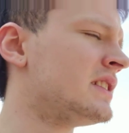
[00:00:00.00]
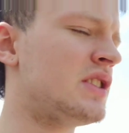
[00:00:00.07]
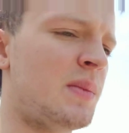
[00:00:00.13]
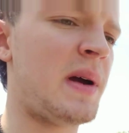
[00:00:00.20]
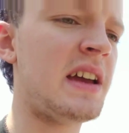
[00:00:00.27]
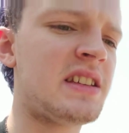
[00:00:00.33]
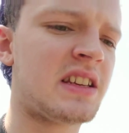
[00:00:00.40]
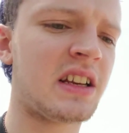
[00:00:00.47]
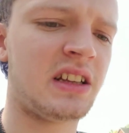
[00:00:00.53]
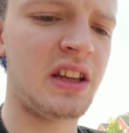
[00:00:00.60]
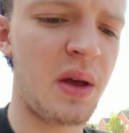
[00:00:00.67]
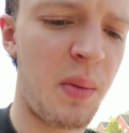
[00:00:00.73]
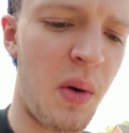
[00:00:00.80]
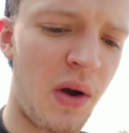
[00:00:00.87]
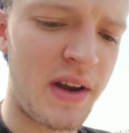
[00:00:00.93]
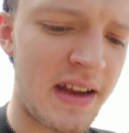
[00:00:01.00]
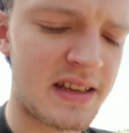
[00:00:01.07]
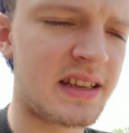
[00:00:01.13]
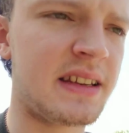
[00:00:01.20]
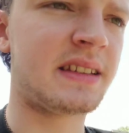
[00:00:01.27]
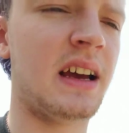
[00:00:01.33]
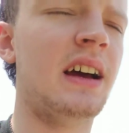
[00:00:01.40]
so basically the point
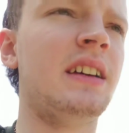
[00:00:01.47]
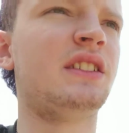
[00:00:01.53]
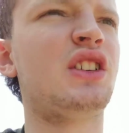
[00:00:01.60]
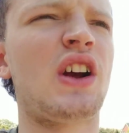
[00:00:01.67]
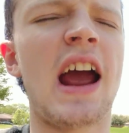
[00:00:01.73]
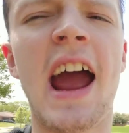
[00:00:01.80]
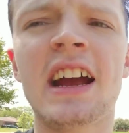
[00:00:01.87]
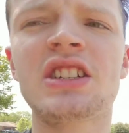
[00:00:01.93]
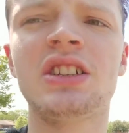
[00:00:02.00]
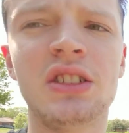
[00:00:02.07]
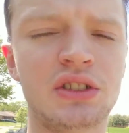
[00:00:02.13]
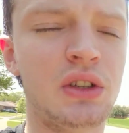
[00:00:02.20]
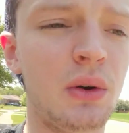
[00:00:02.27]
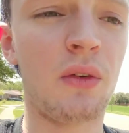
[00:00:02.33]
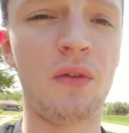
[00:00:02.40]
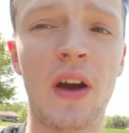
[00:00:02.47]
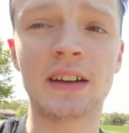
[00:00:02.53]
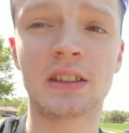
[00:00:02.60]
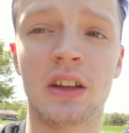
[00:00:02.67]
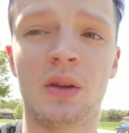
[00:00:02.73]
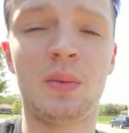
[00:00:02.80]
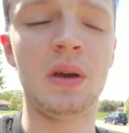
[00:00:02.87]
is your actions do
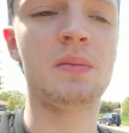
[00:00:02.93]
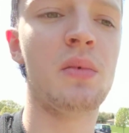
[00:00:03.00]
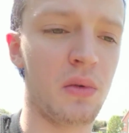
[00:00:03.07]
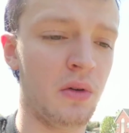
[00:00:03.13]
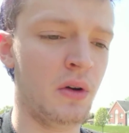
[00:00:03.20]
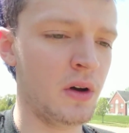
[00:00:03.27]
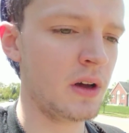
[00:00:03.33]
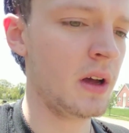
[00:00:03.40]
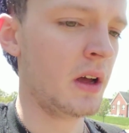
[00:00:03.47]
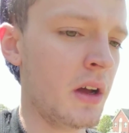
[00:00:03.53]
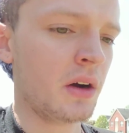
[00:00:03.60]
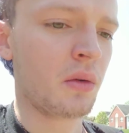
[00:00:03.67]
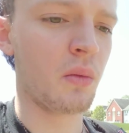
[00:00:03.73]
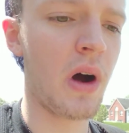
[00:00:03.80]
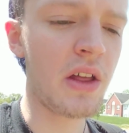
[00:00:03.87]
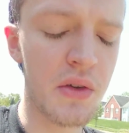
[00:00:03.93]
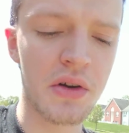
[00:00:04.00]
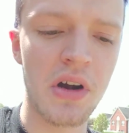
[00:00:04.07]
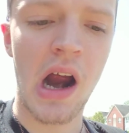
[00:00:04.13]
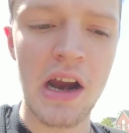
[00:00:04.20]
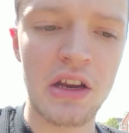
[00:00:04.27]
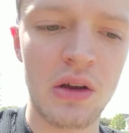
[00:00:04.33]
affect other people,
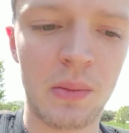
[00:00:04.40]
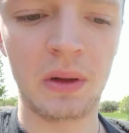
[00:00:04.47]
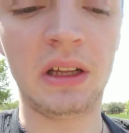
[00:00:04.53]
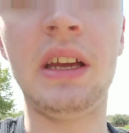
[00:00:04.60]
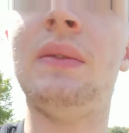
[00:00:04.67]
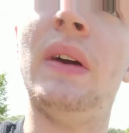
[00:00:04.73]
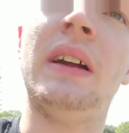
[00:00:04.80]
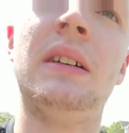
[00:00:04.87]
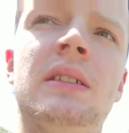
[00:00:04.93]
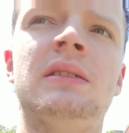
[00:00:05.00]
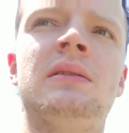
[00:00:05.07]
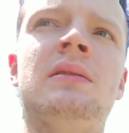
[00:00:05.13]
whether or not you believe it.